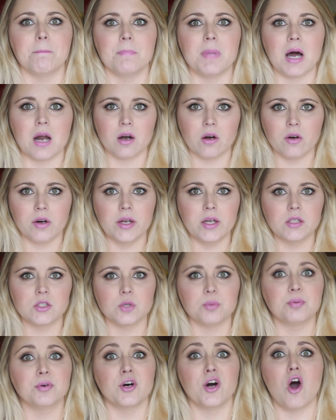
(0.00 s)
buttery
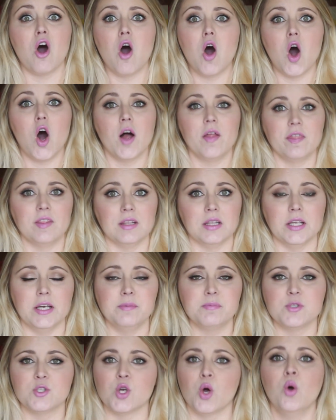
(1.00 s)
to put on the
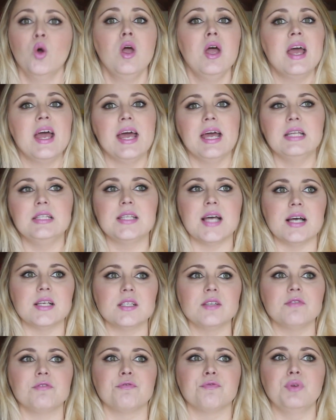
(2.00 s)
lips, so it
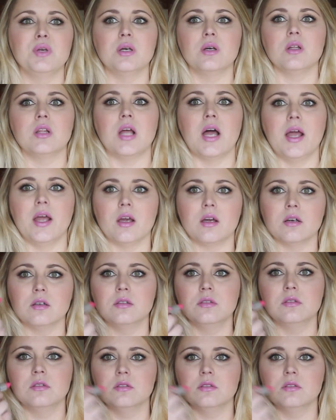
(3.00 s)
doesn't feel like